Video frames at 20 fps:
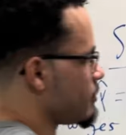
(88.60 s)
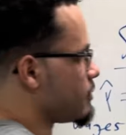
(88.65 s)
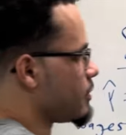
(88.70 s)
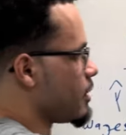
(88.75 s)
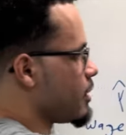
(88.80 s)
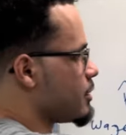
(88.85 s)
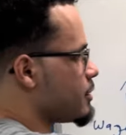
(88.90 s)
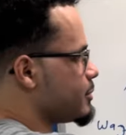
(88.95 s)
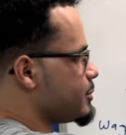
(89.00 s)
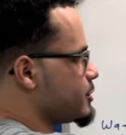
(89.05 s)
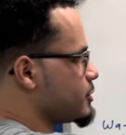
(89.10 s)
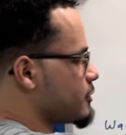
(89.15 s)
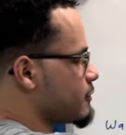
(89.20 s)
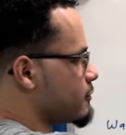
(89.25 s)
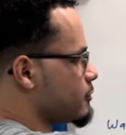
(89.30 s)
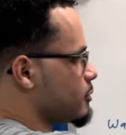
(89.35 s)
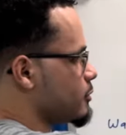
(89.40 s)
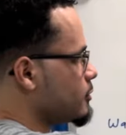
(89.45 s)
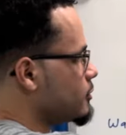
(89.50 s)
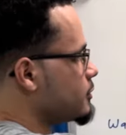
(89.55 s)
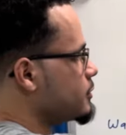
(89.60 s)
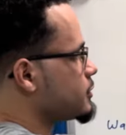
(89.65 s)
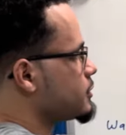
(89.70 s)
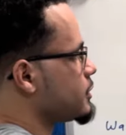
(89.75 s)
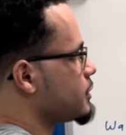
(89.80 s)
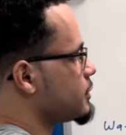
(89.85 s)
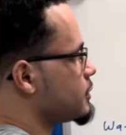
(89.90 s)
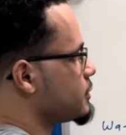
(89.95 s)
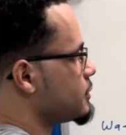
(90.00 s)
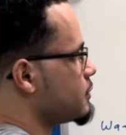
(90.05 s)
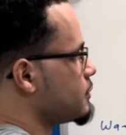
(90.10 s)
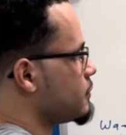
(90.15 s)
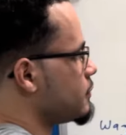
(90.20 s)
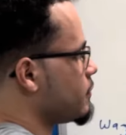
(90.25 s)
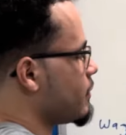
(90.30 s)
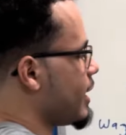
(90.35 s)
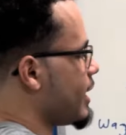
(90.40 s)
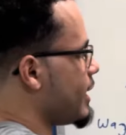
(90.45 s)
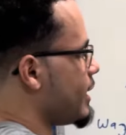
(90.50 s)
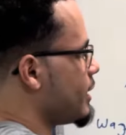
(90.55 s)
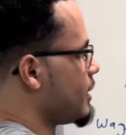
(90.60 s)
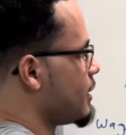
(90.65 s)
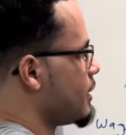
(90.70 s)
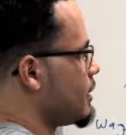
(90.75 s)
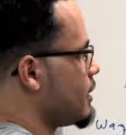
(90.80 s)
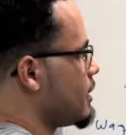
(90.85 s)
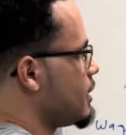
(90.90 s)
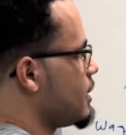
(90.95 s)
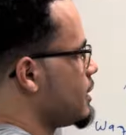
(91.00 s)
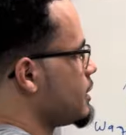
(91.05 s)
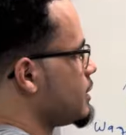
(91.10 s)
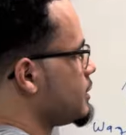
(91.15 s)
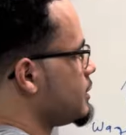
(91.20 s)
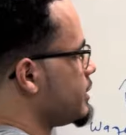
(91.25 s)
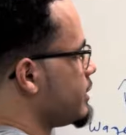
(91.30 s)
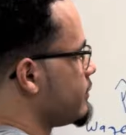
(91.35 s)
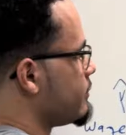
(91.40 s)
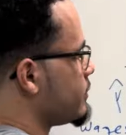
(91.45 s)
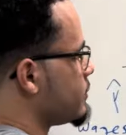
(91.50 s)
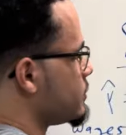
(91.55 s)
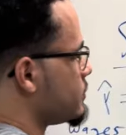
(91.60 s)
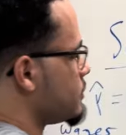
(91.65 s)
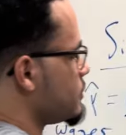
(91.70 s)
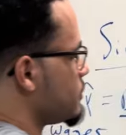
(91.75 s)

the unobservables, right, given